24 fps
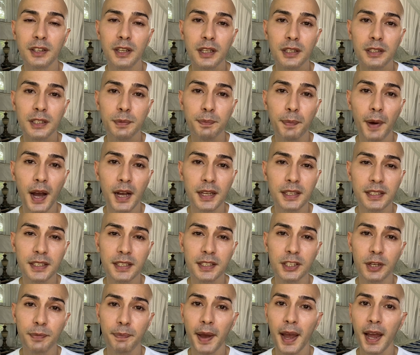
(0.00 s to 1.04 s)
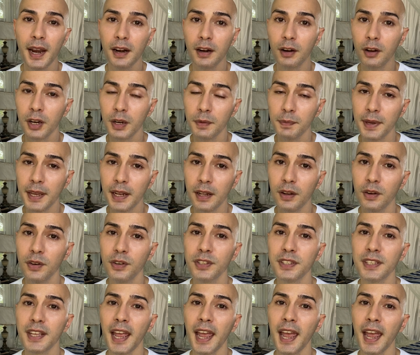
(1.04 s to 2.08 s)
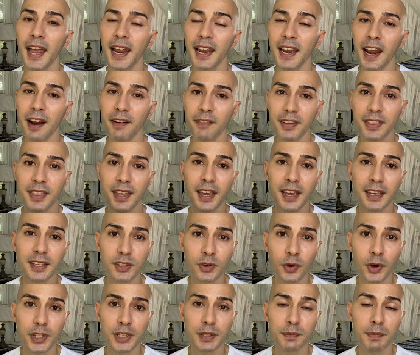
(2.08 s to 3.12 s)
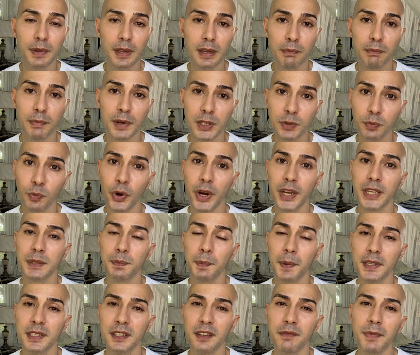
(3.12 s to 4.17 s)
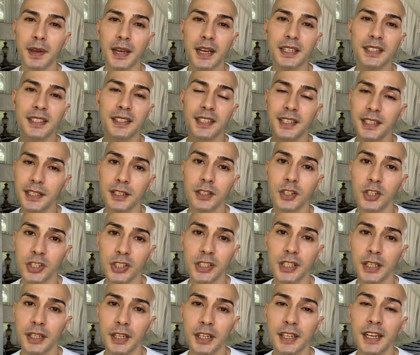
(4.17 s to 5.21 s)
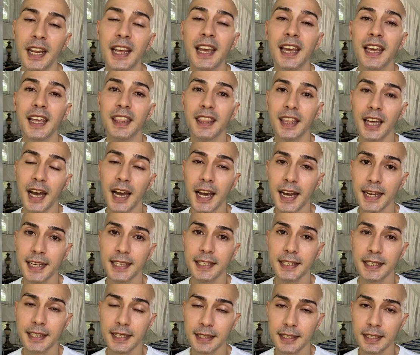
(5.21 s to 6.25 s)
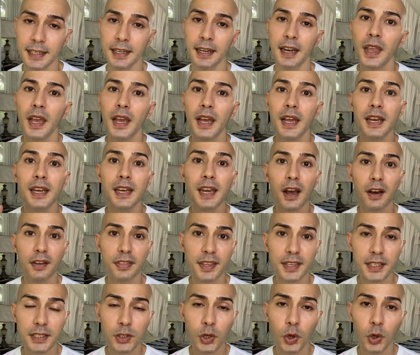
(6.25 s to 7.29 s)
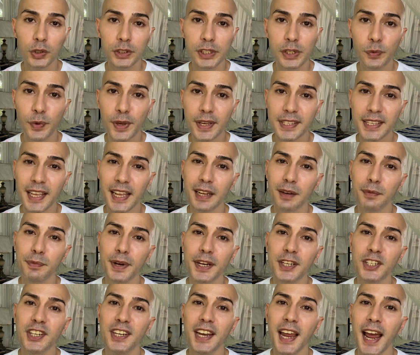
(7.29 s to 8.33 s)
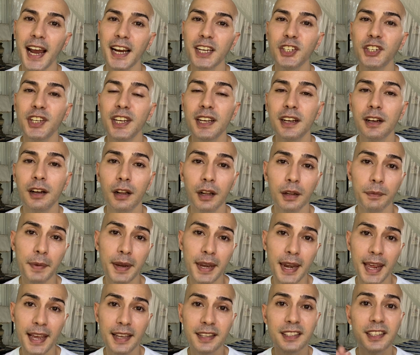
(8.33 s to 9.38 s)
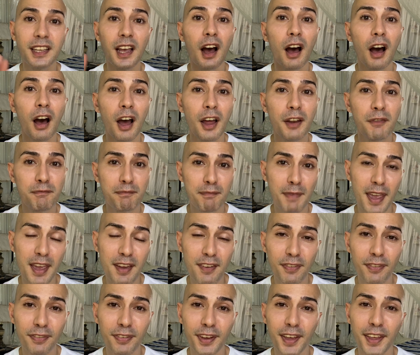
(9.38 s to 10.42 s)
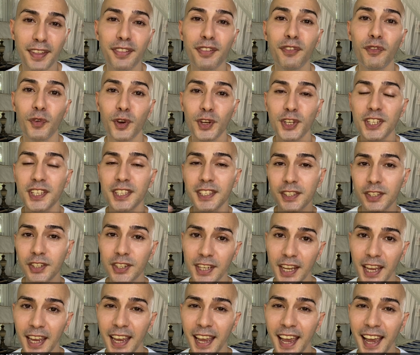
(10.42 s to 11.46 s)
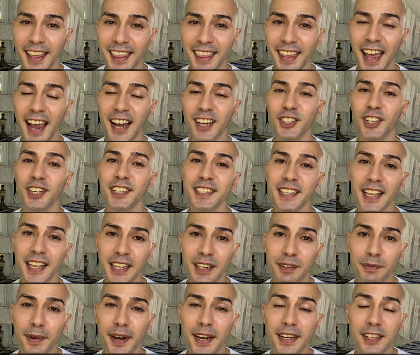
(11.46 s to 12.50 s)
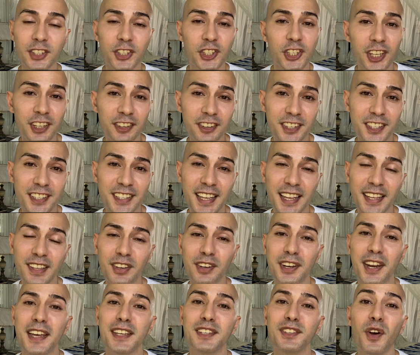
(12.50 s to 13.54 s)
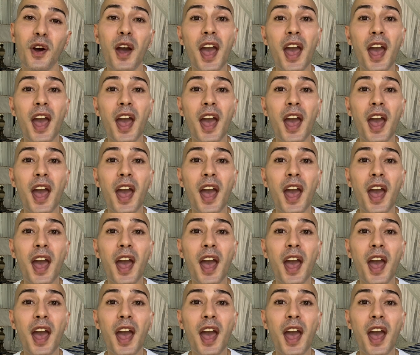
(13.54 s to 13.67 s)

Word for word: spots in Japan are going to be closed and everything is going to be much more expensive because this is considered the high season. Now this Golden Week celebration actually culminates on May 5th, which is today, and they actually celebrate Children's Day today. So